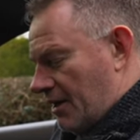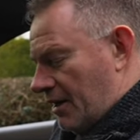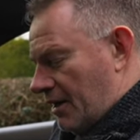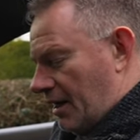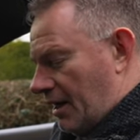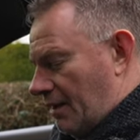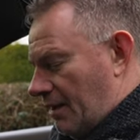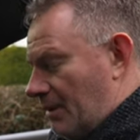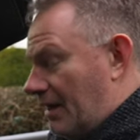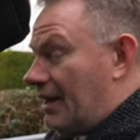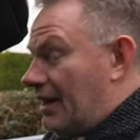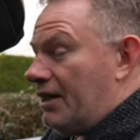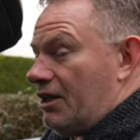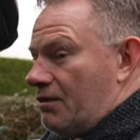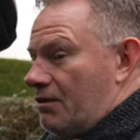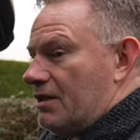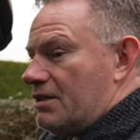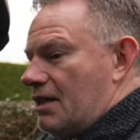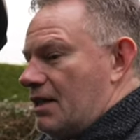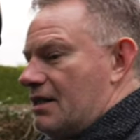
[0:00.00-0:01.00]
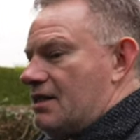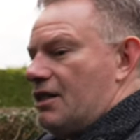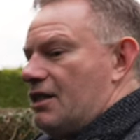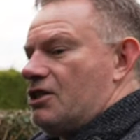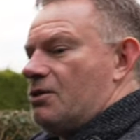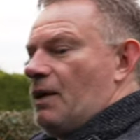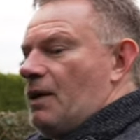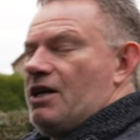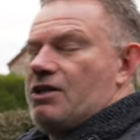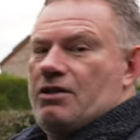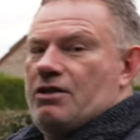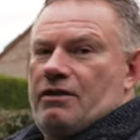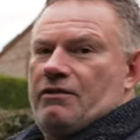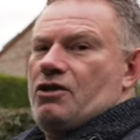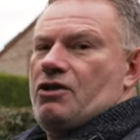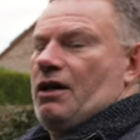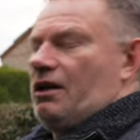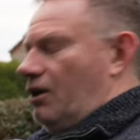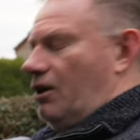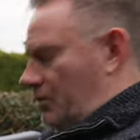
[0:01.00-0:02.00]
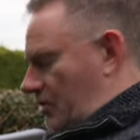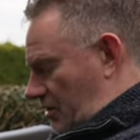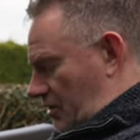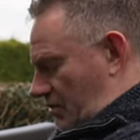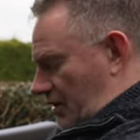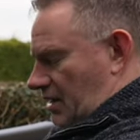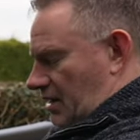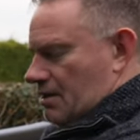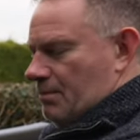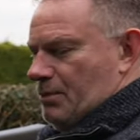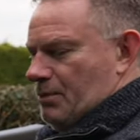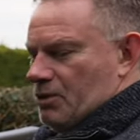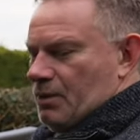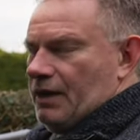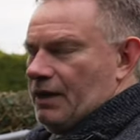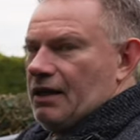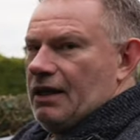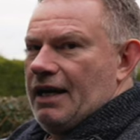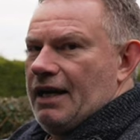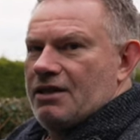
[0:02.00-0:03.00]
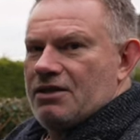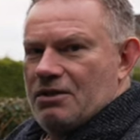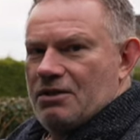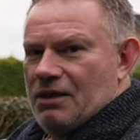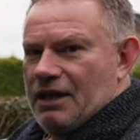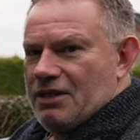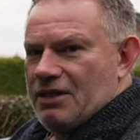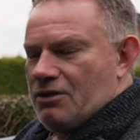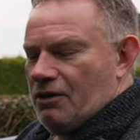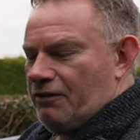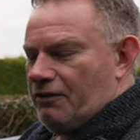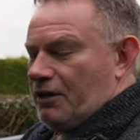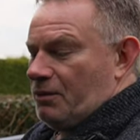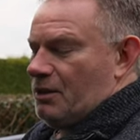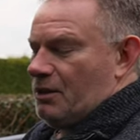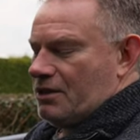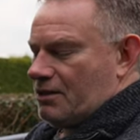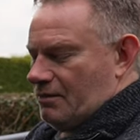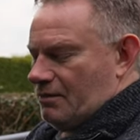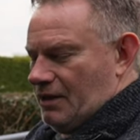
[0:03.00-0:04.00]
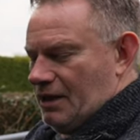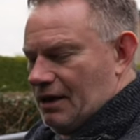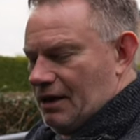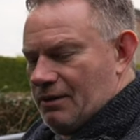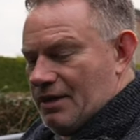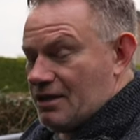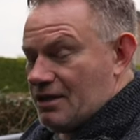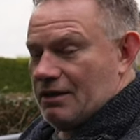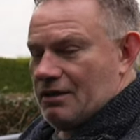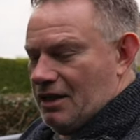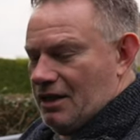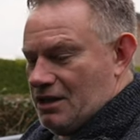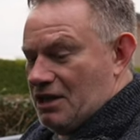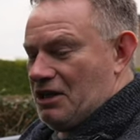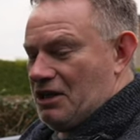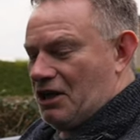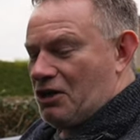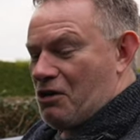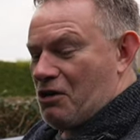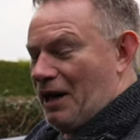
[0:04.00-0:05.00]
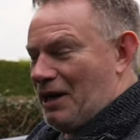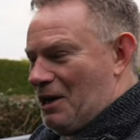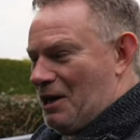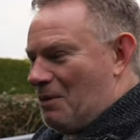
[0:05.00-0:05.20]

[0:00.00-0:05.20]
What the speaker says: And then you're into the situation of trying to hold your drinks in between your legs and all that sort of thing, which, you know, isn't a great